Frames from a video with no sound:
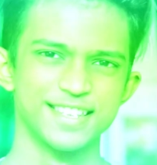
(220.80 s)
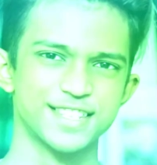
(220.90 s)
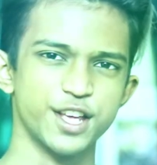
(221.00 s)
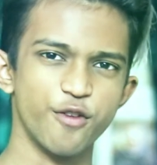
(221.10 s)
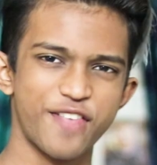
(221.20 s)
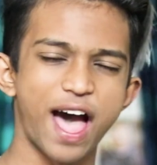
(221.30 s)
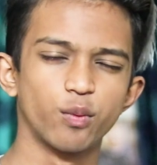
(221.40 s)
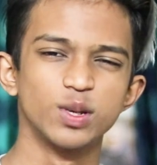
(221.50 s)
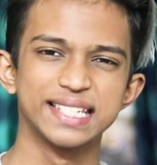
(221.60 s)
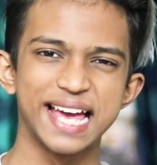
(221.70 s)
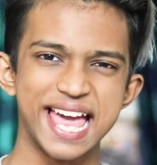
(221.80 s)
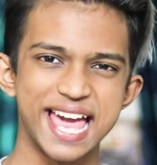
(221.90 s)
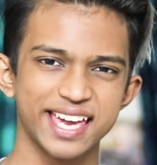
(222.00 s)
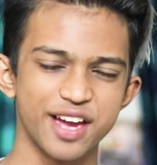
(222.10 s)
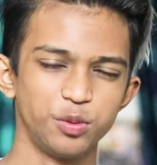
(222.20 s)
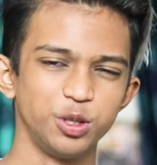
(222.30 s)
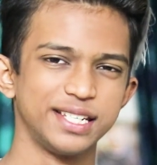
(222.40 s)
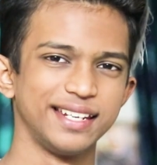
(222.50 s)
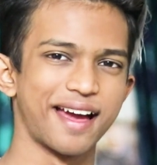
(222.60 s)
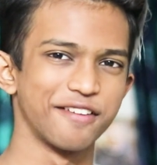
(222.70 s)
So that was the hair care
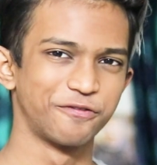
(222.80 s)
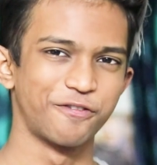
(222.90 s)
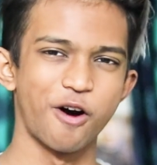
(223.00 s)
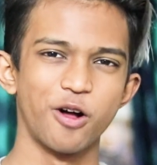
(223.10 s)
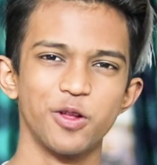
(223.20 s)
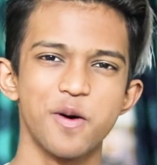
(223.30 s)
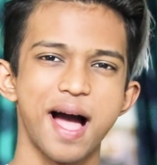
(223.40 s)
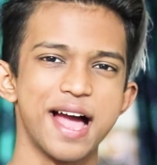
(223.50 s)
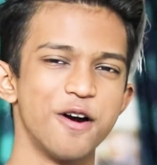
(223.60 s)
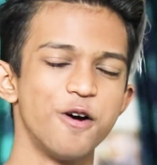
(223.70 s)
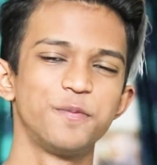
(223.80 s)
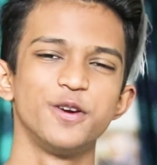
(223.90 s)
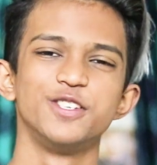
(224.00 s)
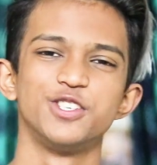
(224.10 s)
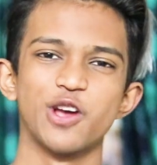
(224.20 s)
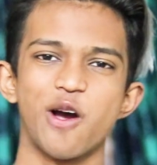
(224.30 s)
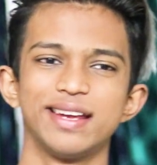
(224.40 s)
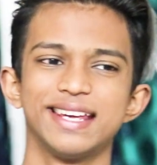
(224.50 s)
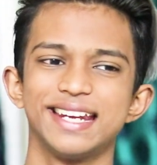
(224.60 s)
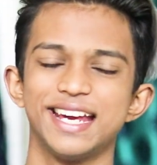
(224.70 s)
routine I follow. I hope you
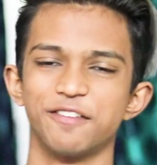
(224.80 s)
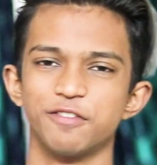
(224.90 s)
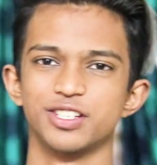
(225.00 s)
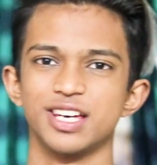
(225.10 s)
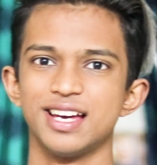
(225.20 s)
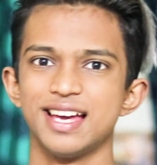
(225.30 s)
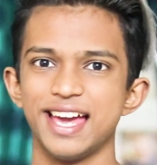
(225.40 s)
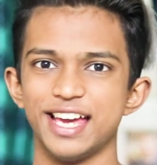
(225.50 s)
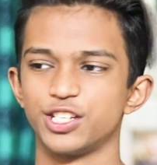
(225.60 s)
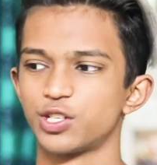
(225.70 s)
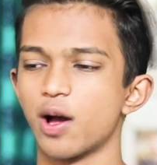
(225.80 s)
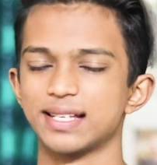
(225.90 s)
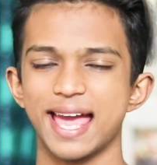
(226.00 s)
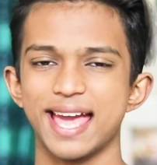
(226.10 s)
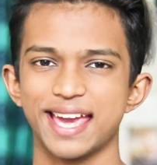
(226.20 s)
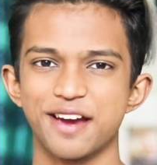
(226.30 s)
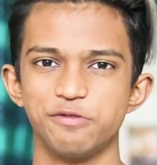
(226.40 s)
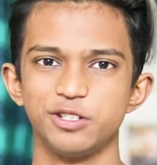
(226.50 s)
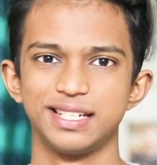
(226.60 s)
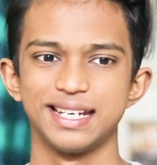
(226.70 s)
enjoyed it. It was a short hair care
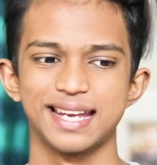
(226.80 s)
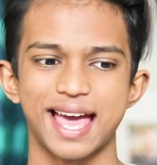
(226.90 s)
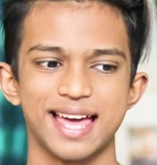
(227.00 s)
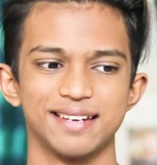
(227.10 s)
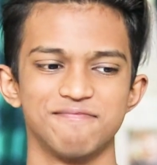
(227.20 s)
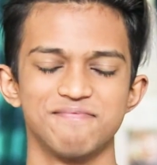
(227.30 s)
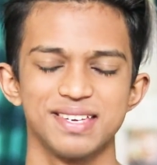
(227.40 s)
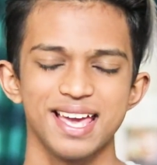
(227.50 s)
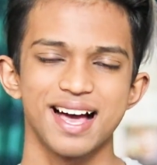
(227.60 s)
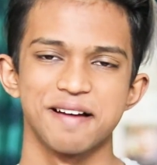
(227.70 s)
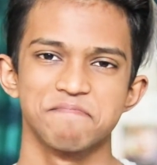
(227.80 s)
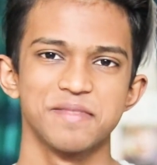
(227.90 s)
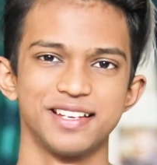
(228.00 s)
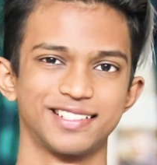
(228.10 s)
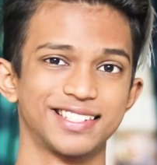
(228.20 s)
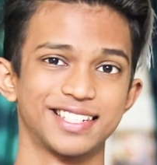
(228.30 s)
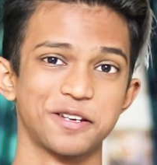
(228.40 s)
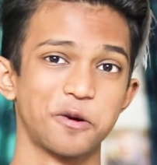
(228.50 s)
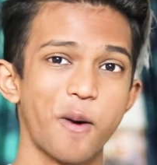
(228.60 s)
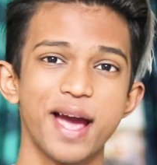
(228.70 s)
routine, and yeah,
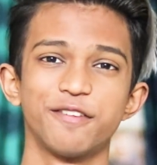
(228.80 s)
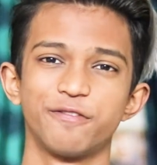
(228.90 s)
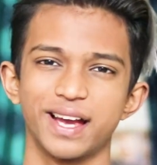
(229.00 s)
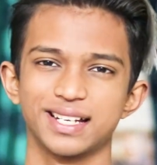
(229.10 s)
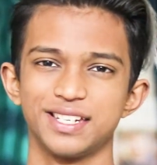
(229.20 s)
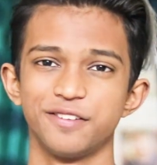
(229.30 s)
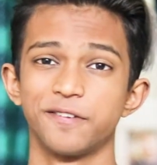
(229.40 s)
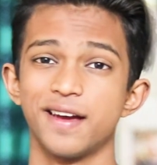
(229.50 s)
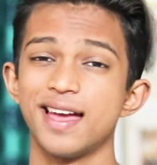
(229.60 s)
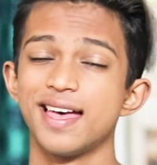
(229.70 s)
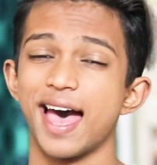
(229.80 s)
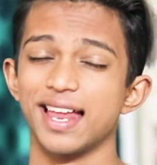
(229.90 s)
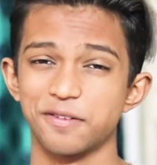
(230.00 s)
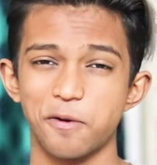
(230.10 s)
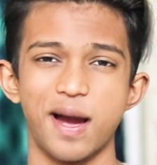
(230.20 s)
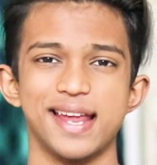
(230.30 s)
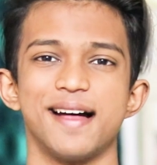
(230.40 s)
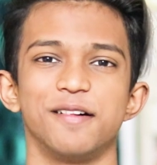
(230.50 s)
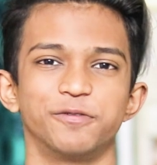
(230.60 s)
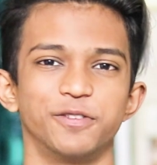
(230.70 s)
it's quite effective and quite
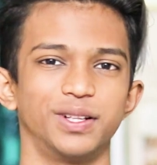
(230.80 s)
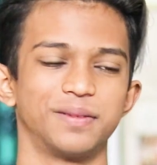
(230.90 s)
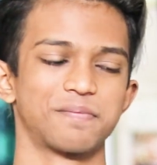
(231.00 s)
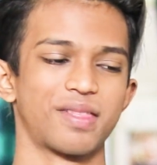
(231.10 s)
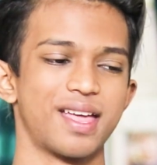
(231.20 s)
helpful.